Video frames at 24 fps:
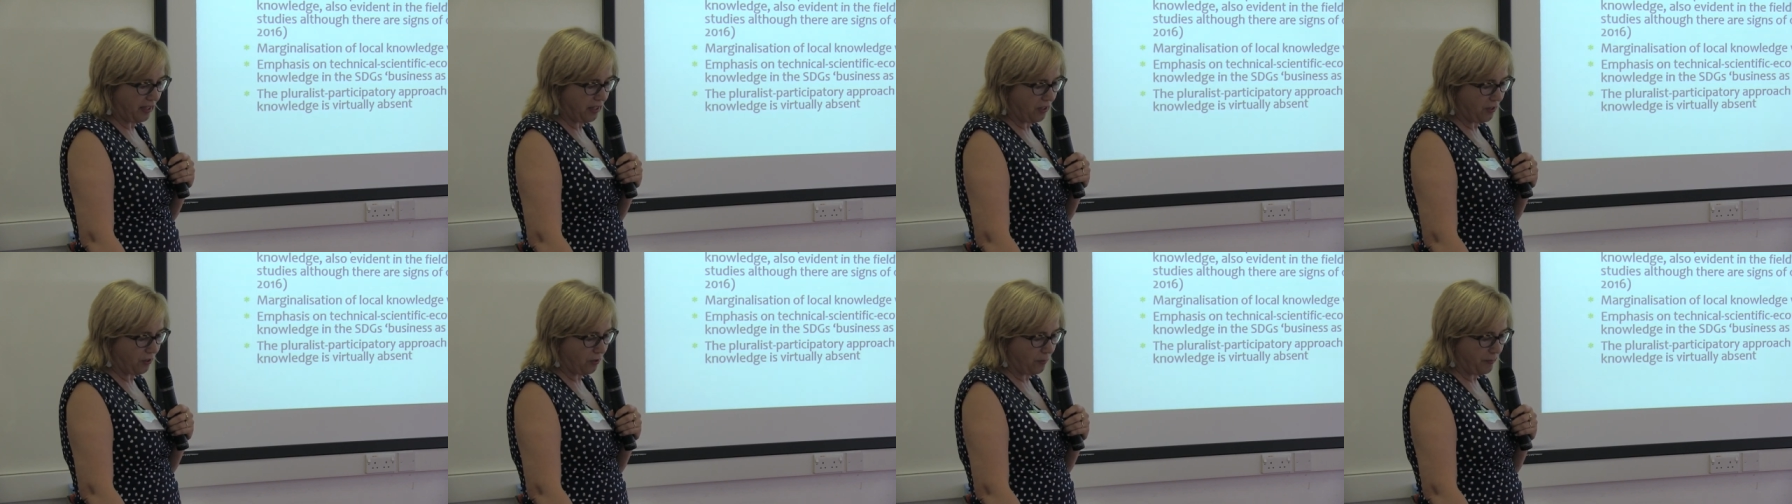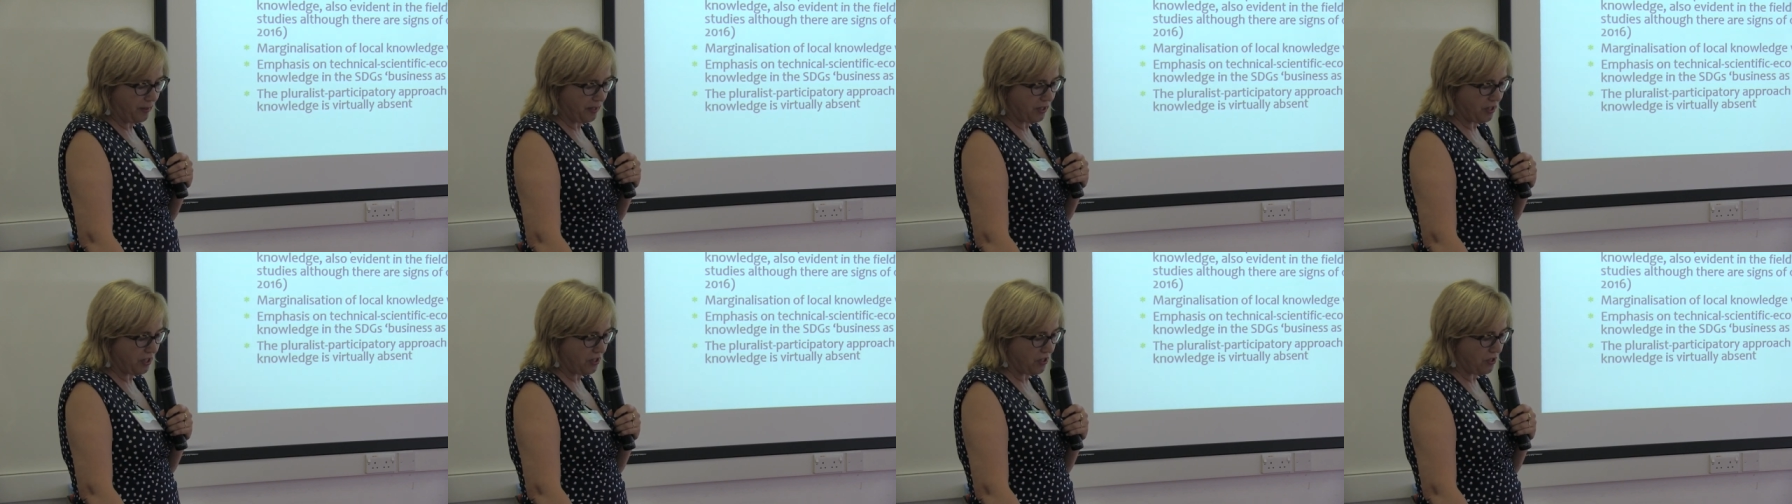
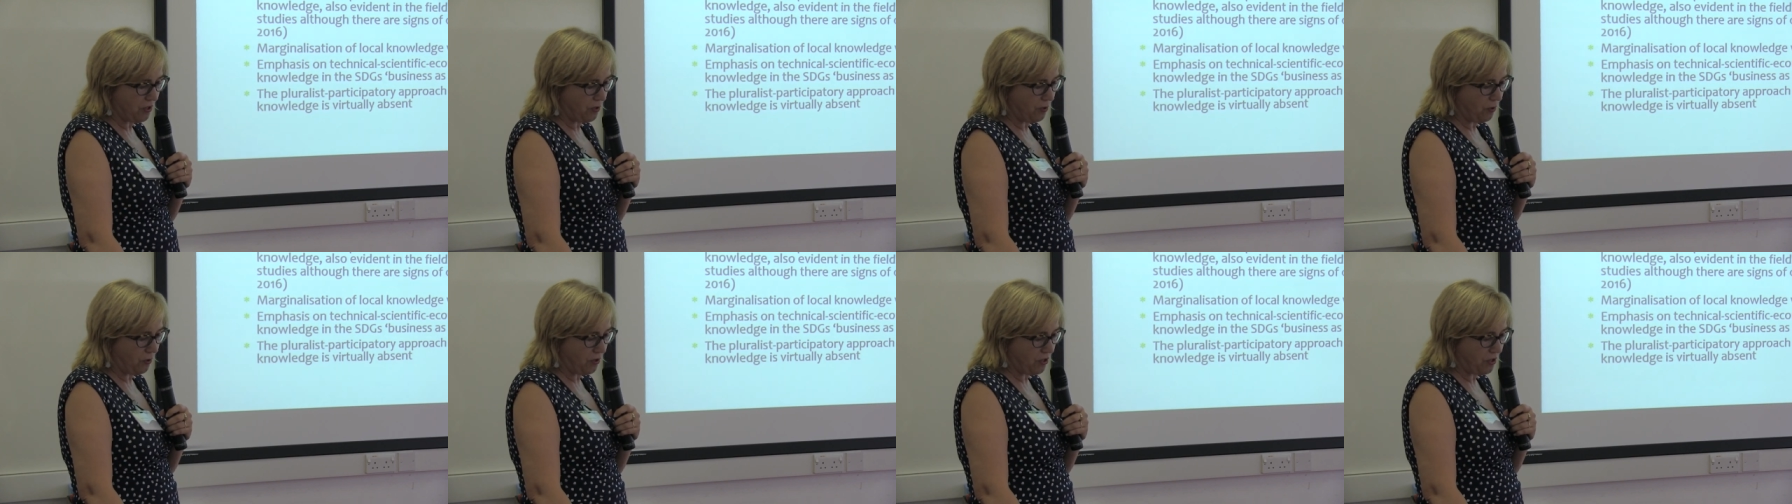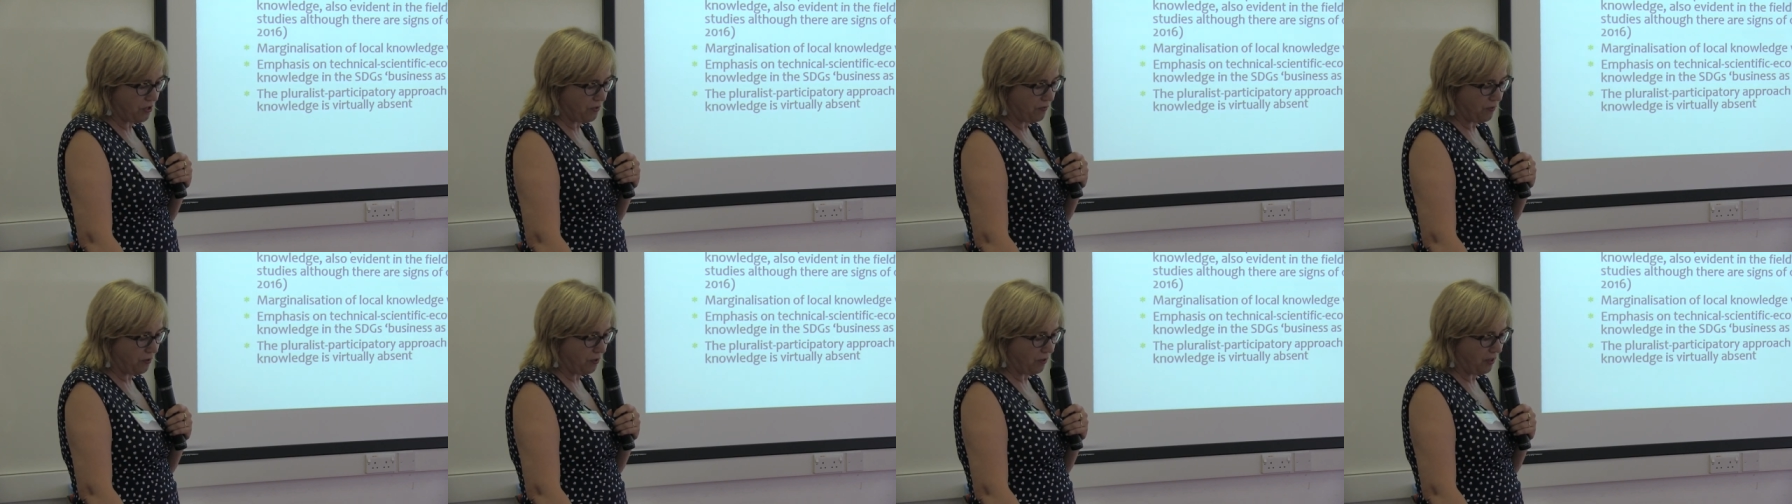economic
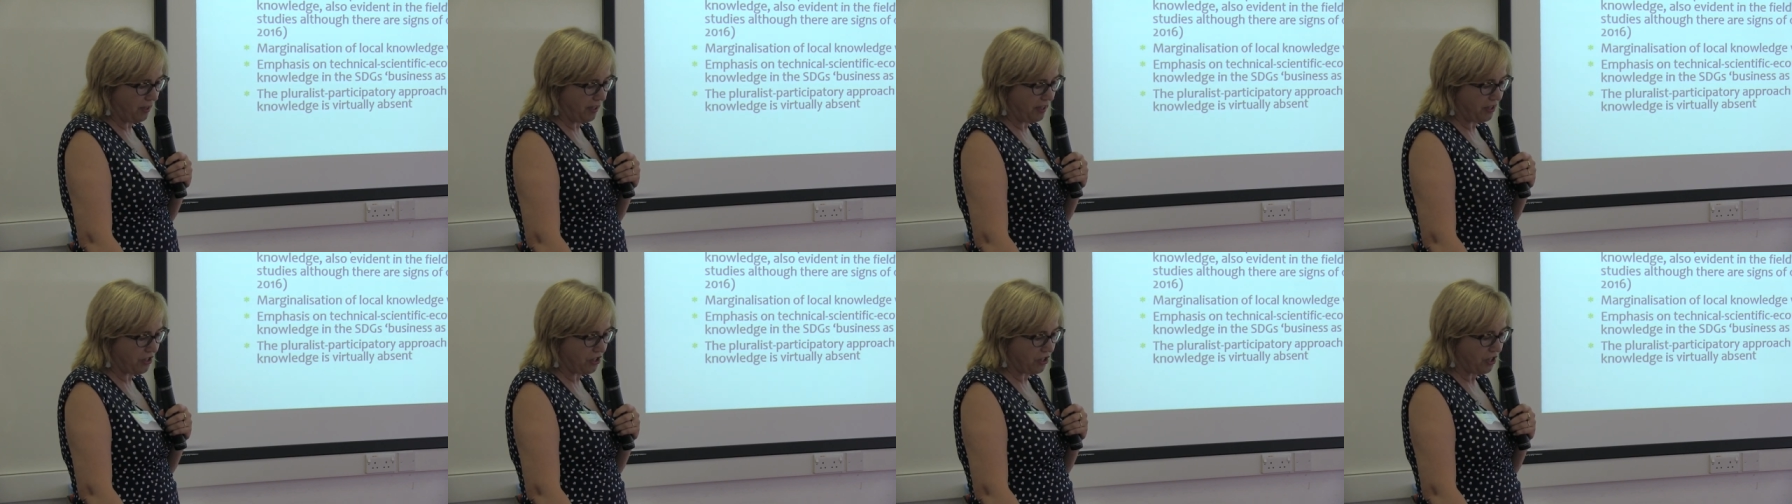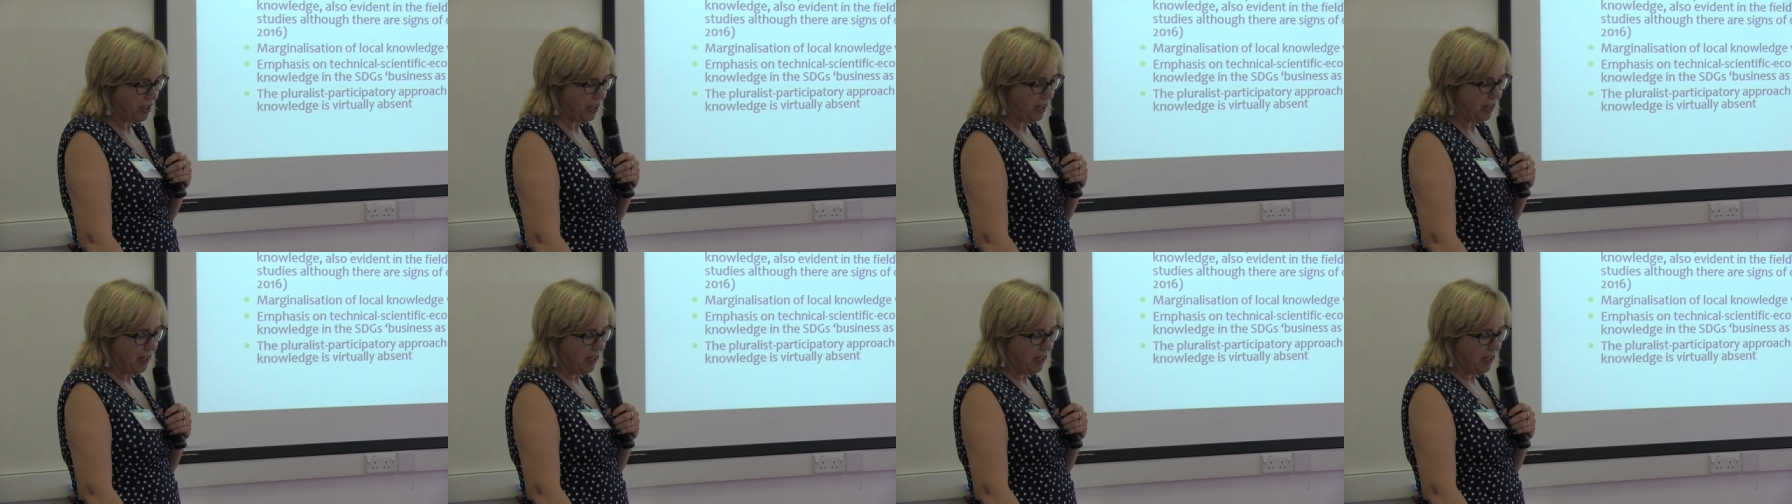discourse of knowledge